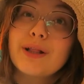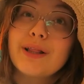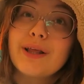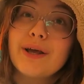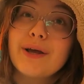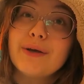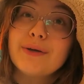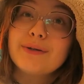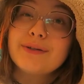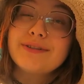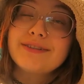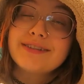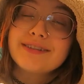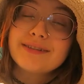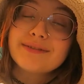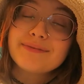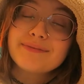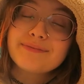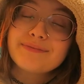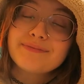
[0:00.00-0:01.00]
clothes
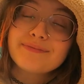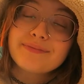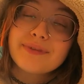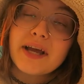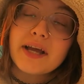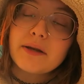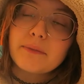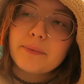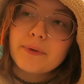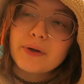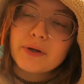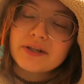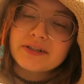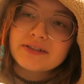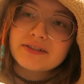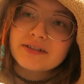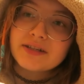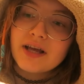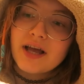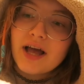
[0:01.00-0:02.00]
and
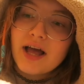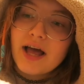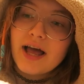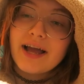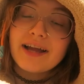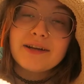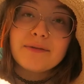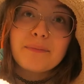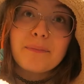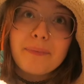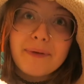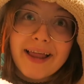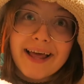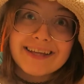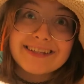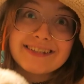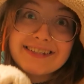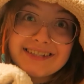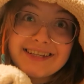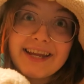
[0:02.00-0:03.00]
books and
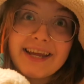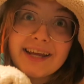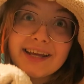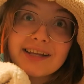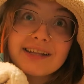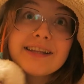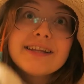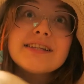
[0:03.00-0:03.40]
plastic.